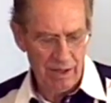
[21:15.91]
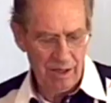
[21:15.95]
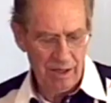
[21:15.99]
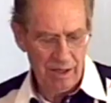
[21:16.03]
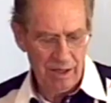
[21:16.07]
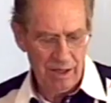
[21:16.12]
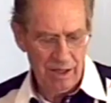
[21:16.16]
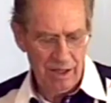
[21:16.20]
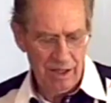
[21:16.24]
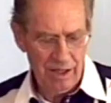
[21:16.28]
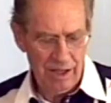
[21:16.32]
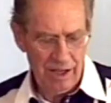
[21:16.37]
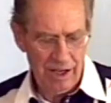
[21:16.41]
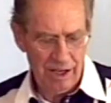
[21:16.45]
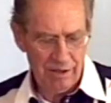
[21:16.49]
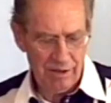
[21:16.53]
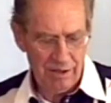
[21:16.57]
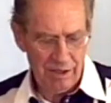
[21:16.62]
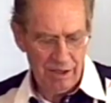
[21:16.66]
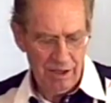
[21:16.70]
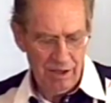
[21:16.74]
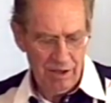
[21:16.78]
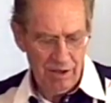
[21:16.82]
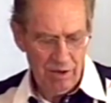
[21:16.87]
That
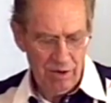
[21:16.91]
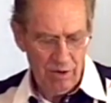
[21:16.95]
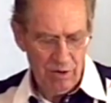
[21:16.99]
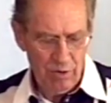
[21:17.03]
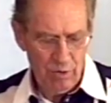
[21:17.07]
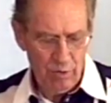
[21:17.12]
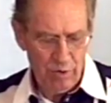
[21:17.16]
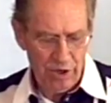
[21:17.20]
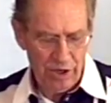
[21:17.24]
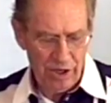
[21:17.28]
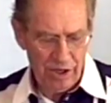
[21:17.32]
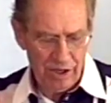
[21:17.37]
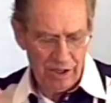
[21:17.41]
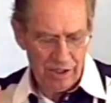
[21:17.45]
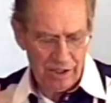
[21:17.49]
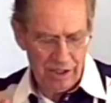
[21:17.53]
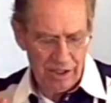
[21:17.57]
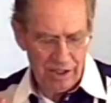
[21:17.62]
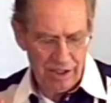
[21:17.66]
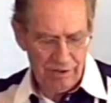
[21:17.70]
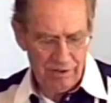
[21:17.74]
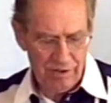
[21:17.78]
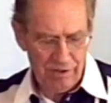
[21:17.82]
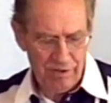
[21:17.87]
we are
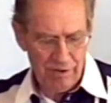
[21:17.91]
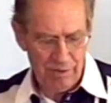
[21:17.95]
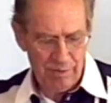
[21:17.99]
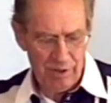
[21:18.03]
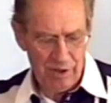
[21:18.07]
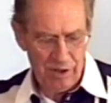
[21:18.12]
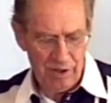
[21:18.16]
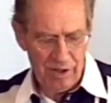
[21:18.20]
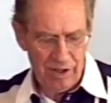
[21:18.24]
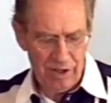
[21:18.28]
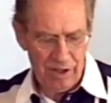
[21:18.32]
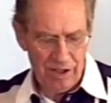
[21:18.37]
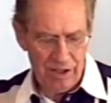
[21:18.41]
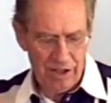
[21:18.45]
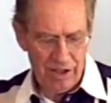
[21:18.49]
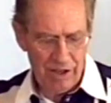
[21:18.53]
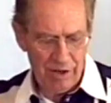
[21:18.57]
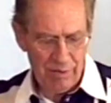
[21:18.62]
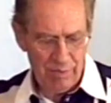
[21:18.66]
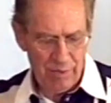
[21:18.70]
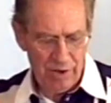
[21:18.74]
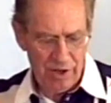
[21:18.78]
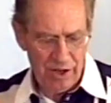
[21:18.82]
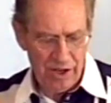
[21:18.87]
delivered from the law, that
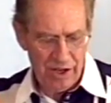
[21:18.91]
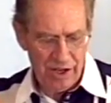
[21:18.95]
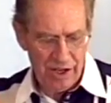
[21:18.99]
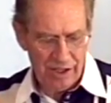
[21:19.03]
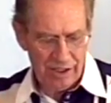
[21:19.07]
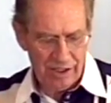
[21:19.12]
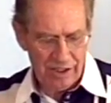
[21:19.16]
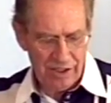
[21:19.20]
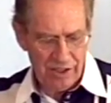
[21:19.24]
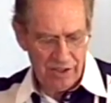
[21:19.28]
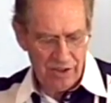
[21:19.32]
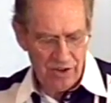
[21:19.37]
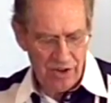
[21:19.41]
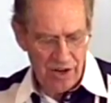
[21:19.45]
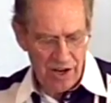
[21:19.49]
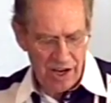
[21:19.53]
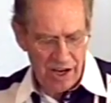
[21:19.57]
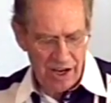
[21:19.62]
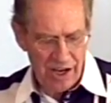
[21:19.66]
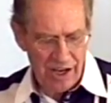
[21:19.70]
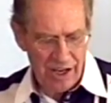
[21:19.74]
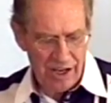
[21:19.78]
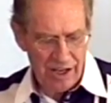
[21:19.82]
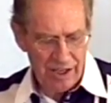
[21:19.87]
being
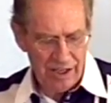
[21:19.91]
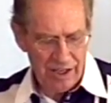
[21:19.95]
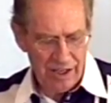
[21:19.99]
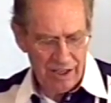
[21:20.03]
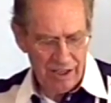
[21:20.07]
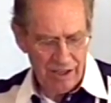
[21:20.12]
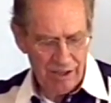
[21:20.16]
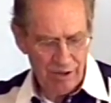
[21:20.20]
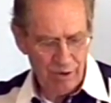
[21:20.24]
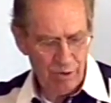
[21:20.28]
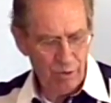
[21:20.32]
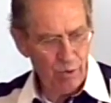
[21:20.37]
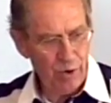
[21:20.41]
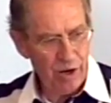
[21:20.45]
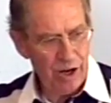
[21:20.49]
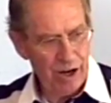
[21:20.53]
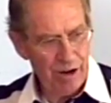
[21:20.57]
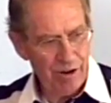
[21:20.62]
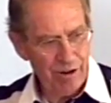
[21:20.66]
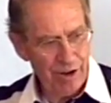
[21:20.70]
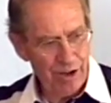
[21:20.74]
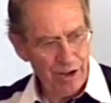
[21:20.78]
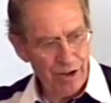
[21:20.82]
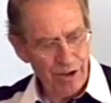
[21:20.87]
dead,
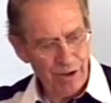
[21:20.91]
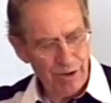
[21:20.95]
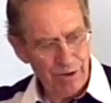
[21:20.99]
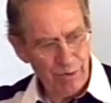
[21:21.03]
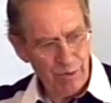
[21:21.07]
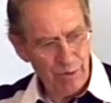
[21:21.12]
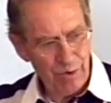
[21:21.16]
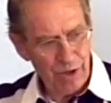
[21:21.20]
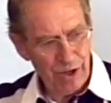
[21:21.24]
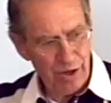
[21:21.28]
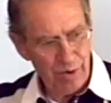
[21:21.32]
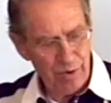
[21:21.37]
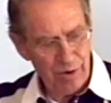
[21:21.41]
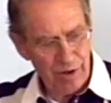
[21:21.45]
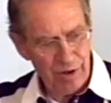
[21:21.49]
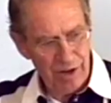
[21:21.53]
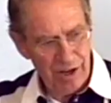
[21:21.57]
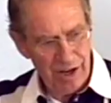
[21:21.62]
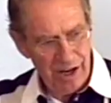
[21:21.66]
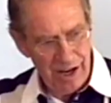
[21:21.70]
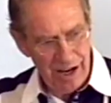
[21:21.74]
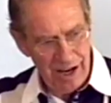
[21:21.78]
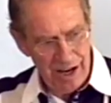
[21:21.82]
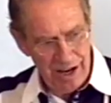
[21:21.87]
wherein we were
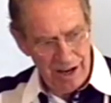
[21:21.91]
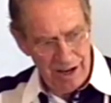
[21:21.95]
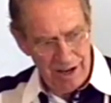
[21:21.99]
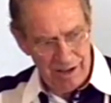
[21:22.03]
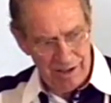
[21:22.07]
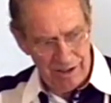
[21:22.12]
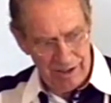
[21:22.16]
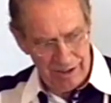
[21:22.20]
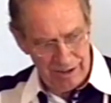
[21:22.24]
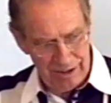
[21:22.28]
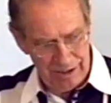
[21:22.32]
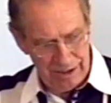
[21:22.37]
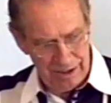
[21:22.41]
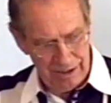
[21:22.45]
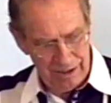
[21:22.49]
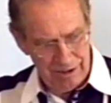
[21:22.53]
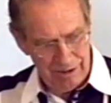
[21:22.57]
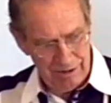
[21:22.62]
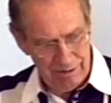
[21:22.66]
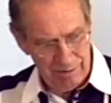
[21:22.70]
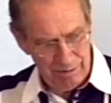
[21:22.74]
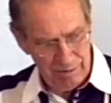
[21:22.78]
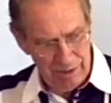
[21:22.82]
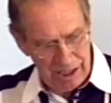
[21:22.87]
held
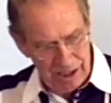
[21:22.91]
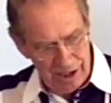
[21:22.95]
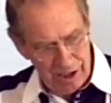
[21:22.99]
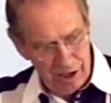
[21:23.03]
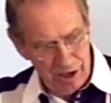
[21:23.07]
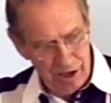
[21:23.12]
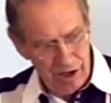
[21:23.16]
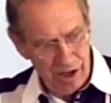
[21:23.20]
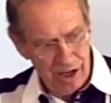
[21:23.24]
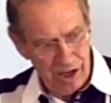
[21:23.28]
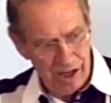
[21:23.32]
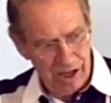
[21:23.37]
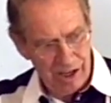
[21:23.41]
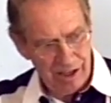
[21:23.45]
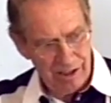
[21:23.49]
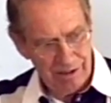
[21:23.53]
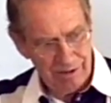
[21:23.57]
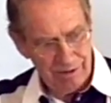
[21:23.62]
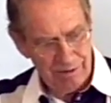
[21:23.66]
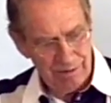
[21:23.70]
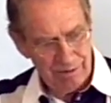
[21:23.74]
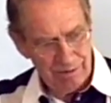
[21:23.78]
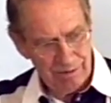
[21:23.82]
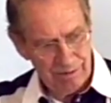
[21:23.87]
by the law.
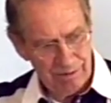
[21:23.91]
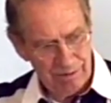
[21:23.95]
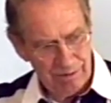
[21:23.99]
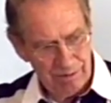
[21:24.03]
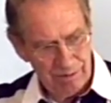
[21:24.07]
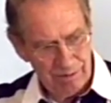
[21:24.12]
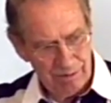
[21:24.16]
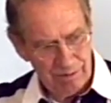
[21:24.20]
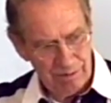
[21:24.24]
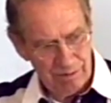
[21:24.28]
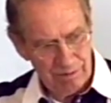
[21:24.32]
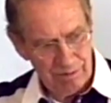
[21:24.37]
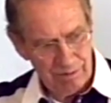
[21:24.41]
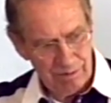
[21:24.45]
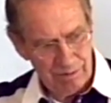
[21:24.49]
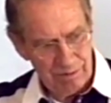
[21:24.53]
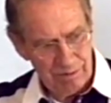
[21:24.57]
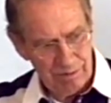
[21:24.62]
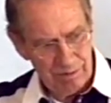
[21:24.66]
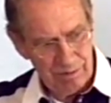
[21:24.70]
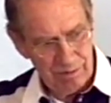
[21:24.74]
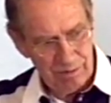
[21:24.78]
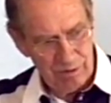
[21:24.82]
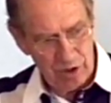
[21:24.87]

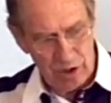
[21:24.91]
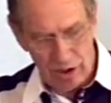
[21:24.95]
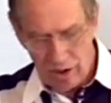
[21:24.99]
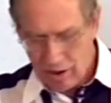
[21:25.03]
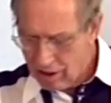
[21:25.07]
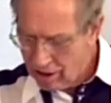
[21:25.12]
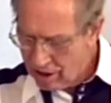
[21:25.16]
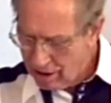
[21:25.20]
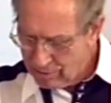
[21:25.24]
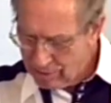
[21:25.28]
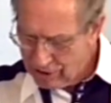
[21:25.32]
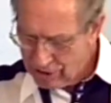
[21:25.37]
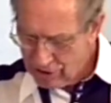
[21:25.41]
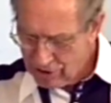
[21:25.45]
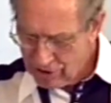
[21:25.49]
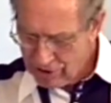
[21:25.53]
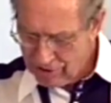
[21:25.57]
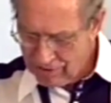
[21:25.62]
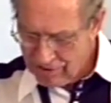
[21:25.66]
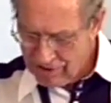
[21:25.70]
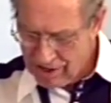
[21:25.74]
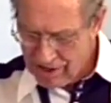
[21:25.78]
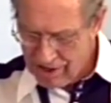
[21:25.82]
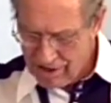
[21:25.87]
The law was
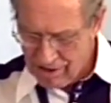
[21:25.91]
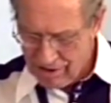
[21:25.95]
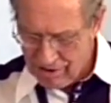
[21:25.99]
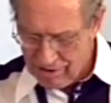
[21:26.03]
severe.